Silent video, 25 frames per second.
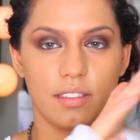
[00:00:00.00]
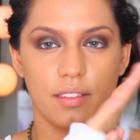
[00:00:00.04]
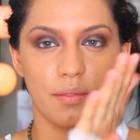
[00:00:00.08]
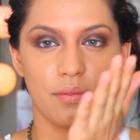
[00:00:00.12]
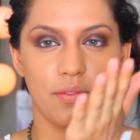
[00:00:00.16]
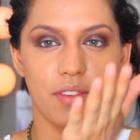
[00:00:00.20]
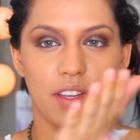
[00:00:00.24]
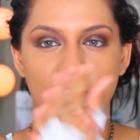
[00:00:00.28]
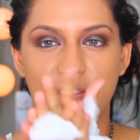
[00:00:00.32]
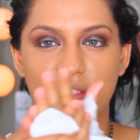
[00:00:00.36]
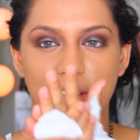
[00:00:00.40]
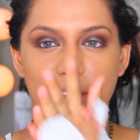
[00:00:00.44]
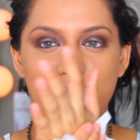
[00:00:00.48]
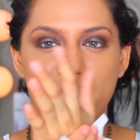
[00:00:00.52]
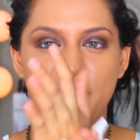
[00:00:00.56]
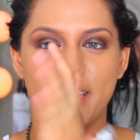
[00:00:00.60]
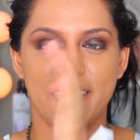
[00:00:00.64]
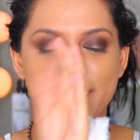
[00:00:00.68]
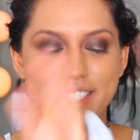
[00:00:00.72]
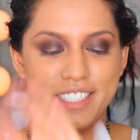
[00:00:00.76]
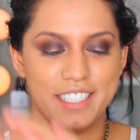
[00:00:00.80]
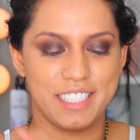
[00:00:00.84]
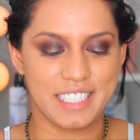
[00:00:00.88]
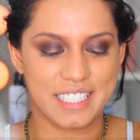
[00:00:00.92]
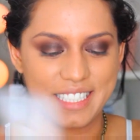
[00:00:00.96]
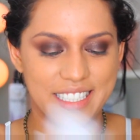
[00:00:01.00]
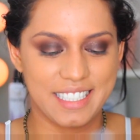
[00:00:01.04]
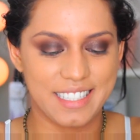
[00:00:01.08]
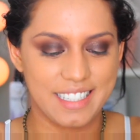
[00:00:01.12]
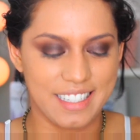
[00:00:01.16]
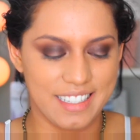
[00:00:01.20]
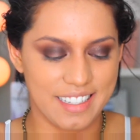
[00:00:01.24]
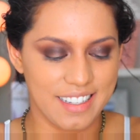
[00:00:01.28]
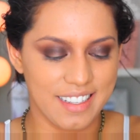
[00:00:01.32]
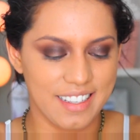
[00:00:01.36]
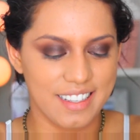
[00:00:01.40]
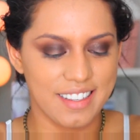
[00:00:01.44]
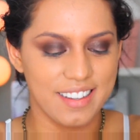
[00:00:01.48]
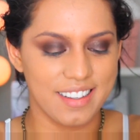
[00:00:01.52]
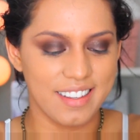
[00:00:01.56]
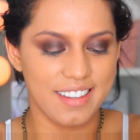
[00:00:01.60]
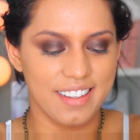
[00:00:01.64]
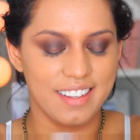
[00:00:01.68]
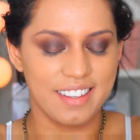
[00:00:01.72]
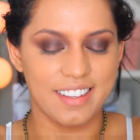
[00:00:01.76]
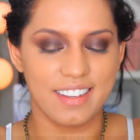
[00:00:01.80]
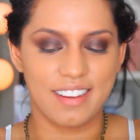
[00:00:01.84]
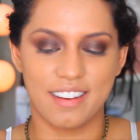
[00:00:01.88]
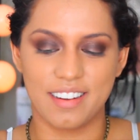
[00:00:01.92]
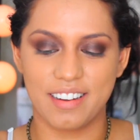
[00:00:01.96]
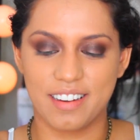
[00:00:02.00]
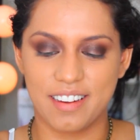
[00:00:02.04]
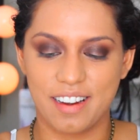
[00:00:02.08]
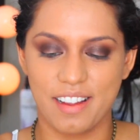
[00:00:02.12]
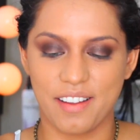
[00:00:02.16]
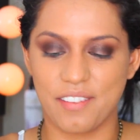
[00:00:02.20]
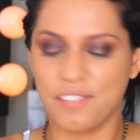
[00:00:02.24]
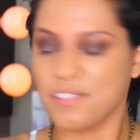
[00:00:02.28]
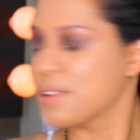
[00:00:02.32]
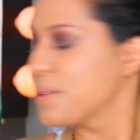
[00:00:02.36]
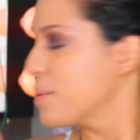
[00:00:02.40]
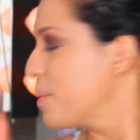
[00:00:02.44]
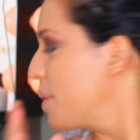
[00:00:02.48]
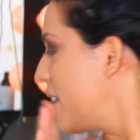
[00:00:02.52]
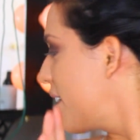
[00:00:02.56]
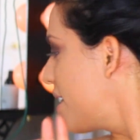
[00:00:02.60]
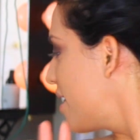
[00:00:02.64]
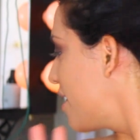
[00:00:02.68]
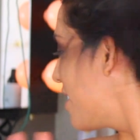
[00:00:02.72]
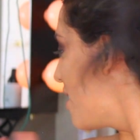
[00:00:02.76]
my foundation got it everywhere.